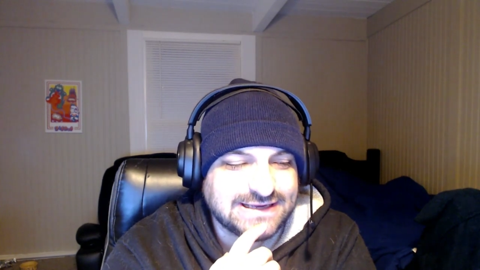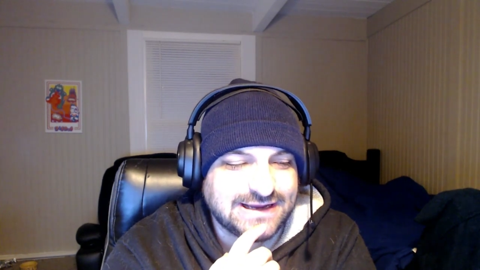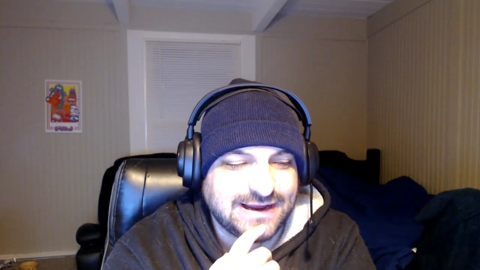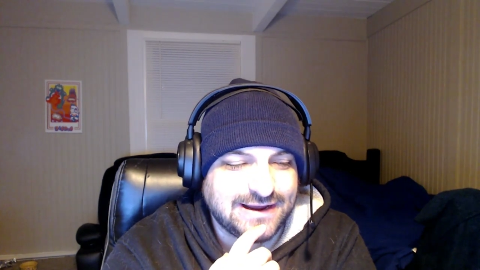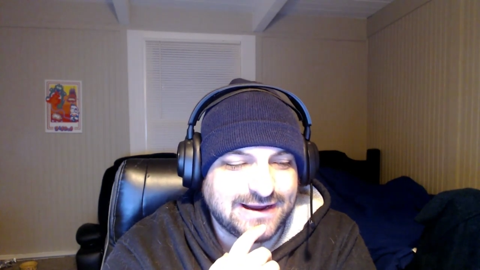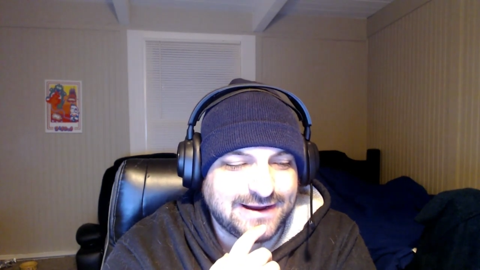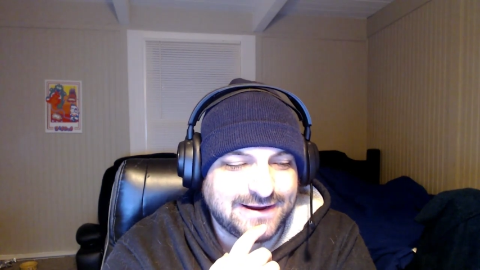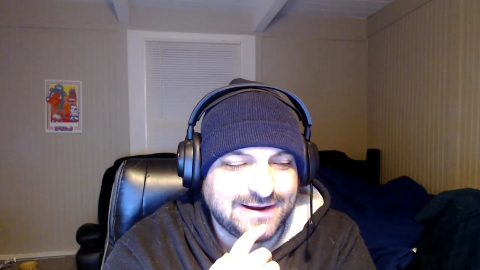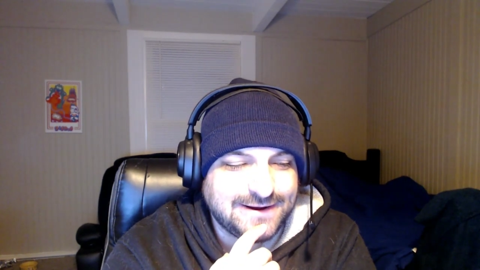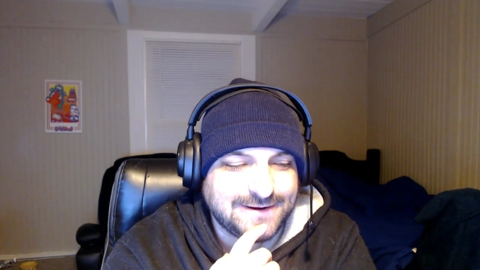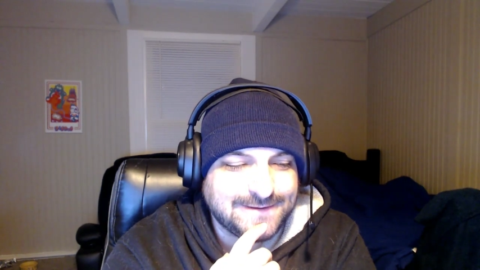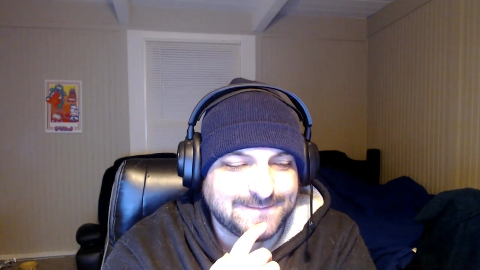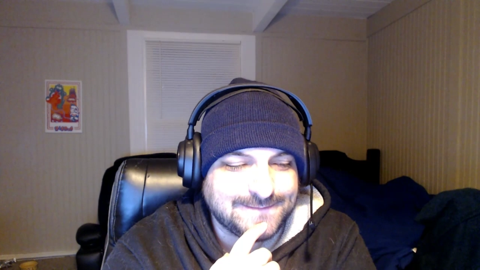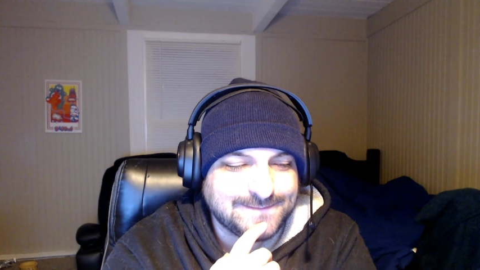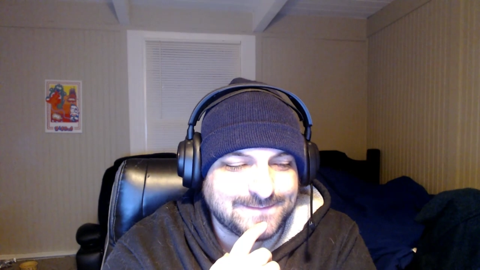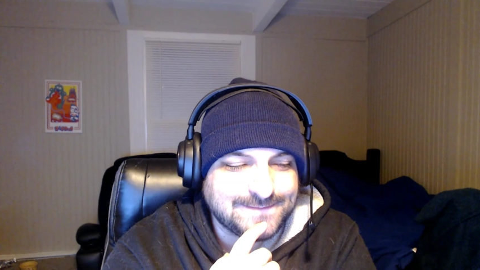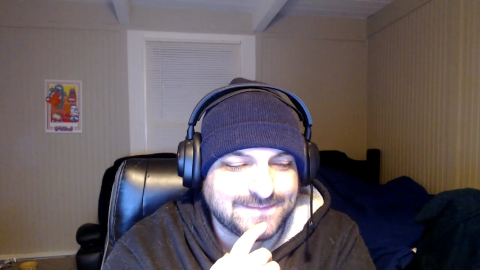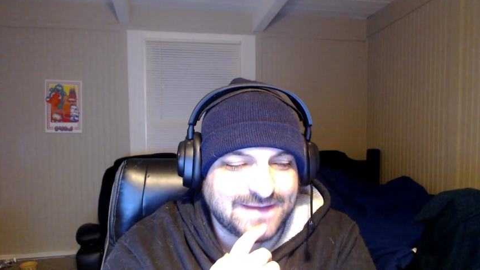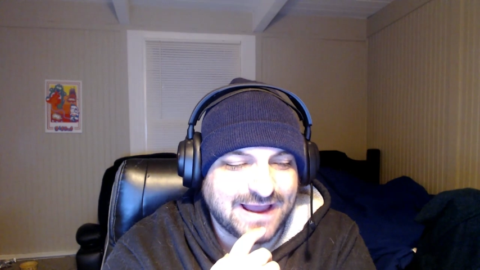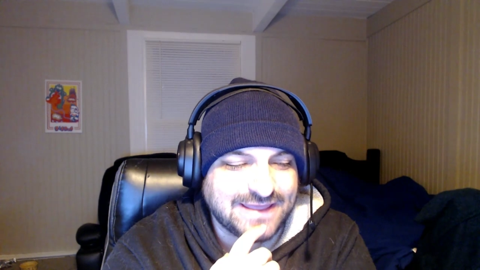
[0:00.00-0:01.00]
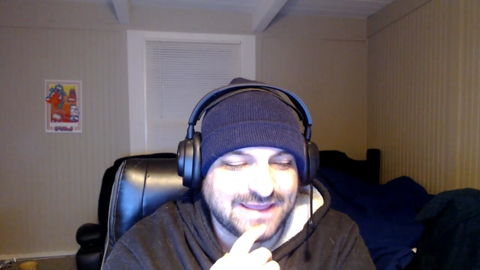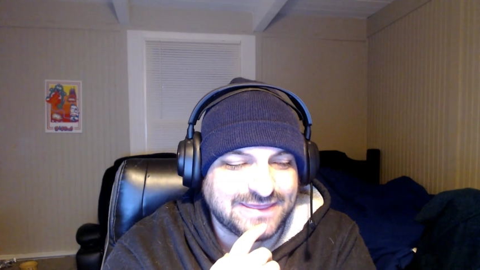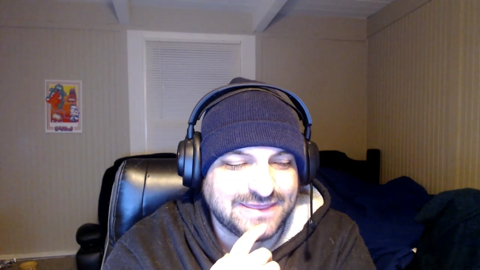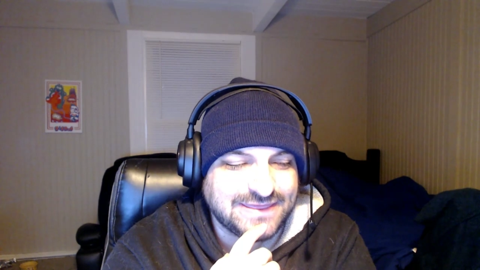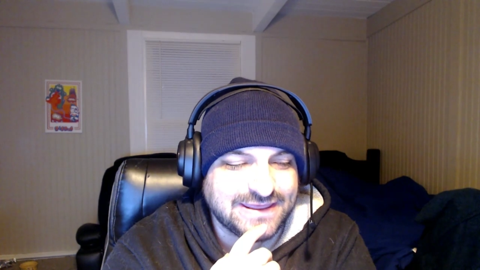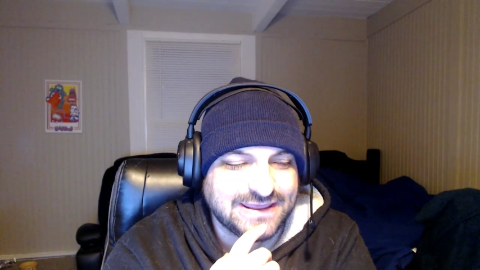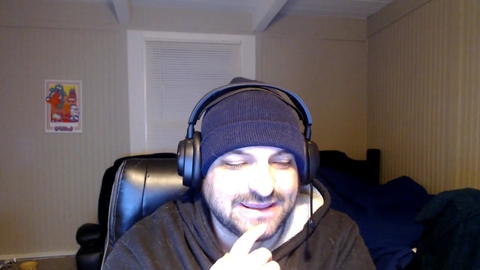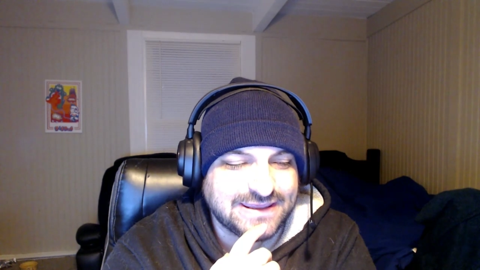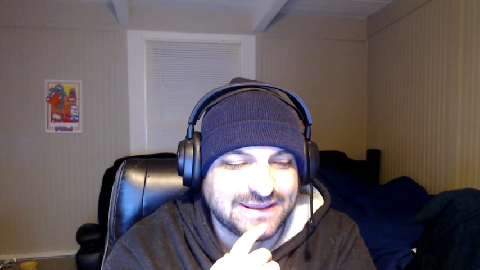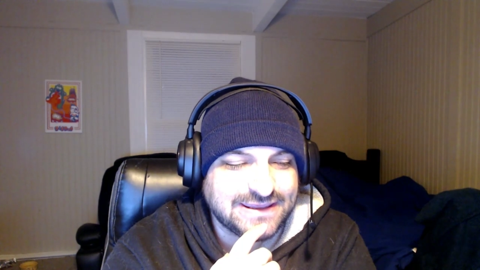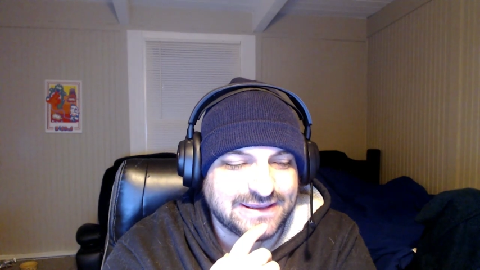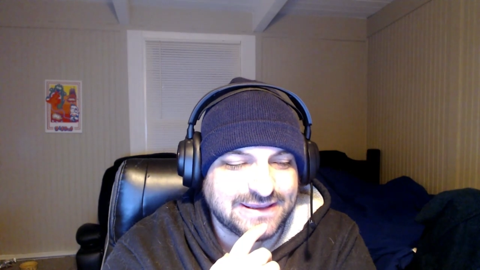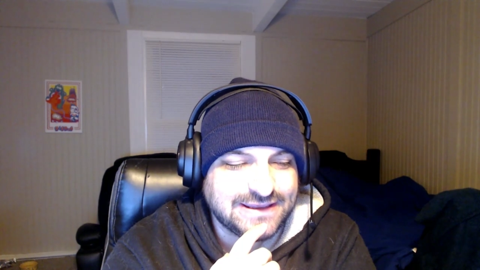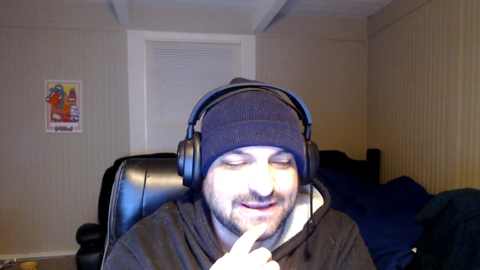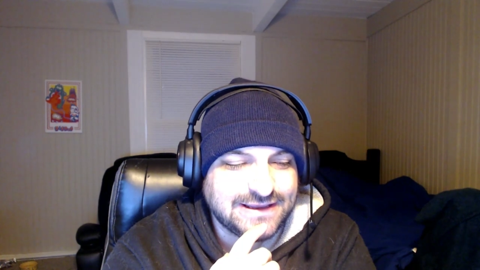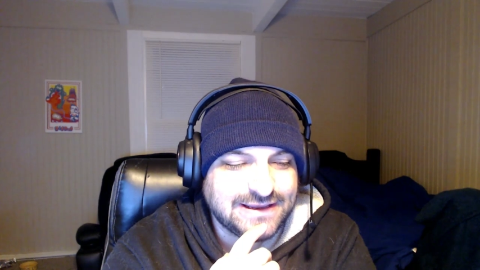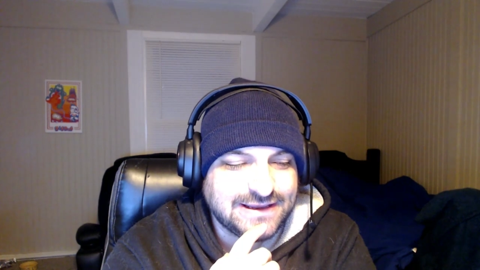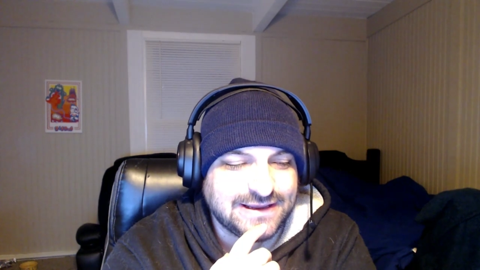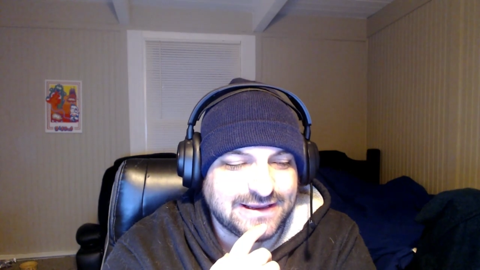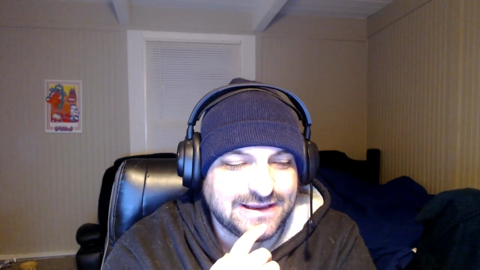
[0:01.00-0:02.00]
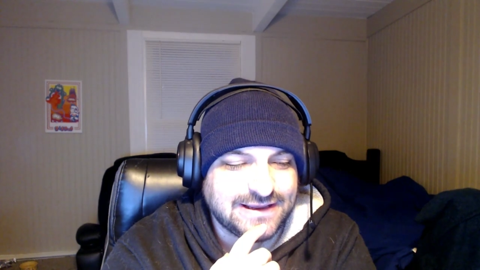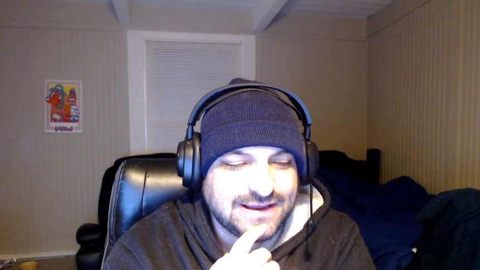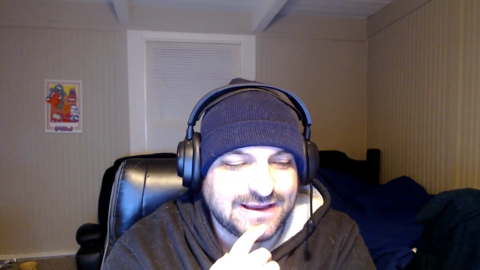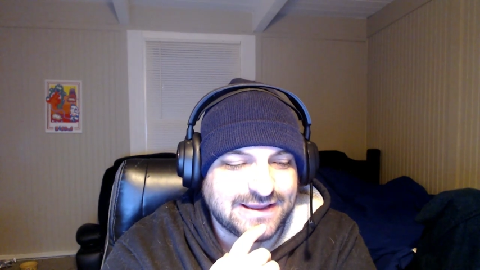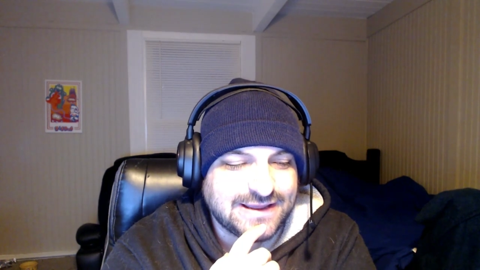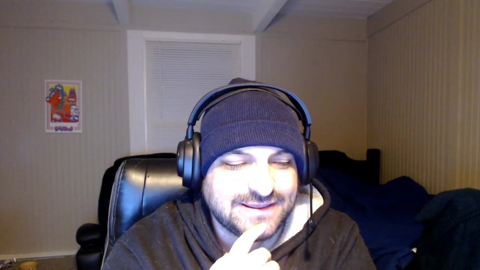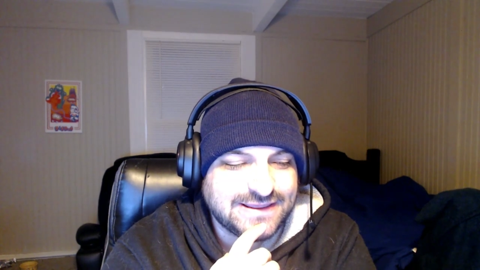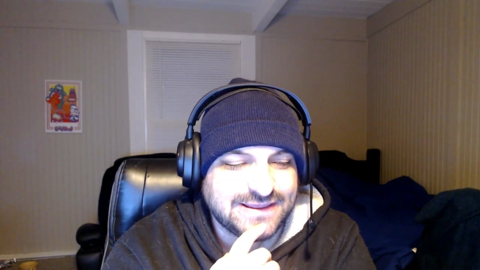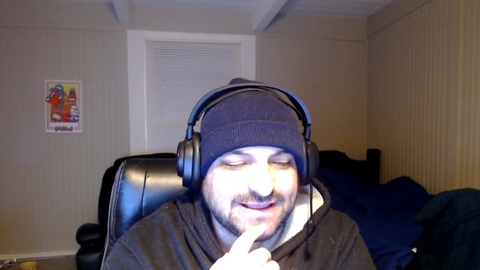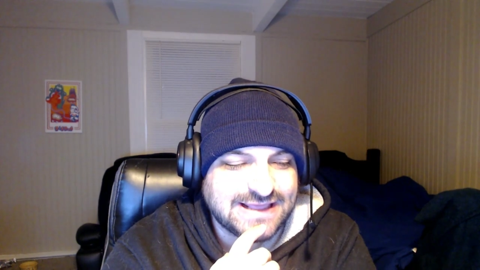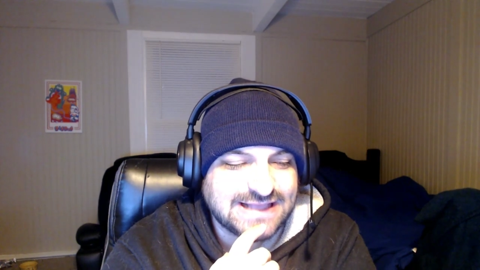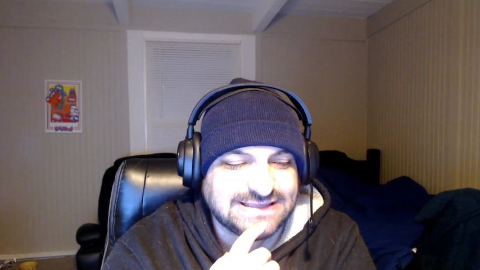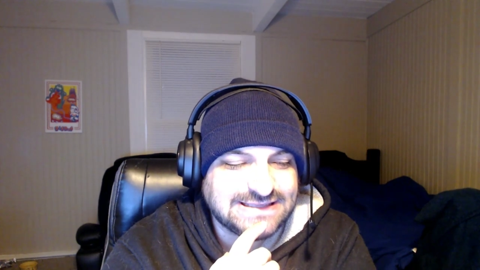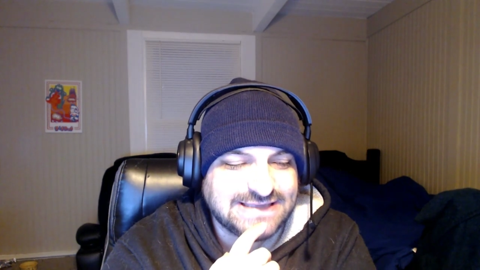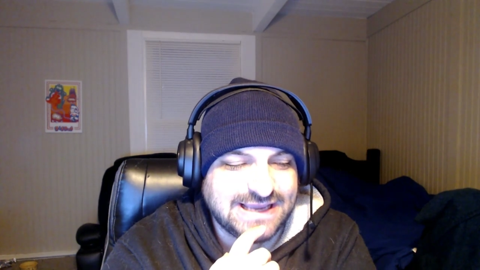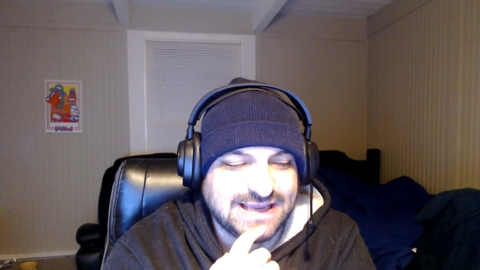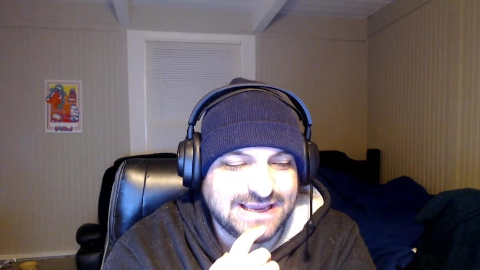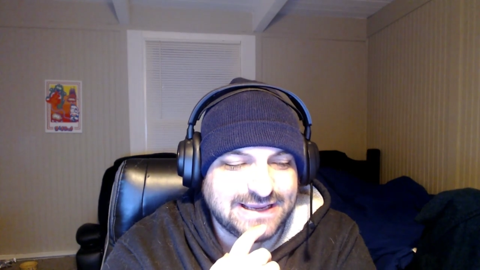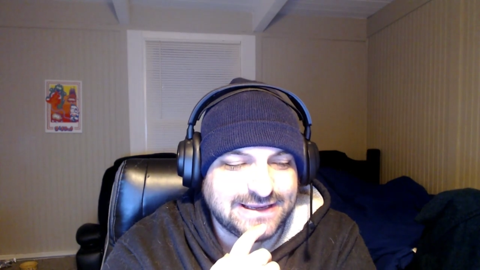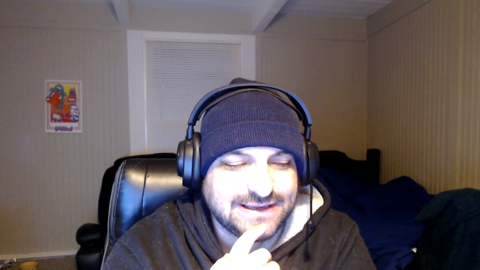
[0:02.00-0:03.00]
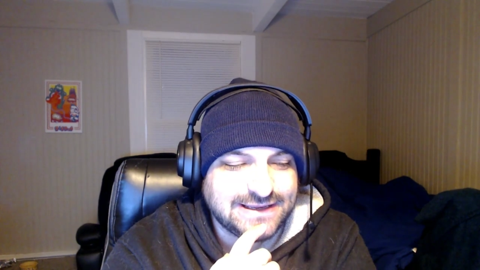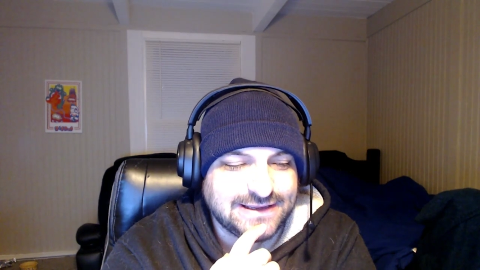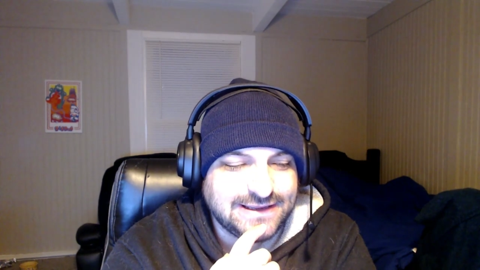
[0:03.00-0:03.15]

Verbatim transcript: Um, I think I think that's it.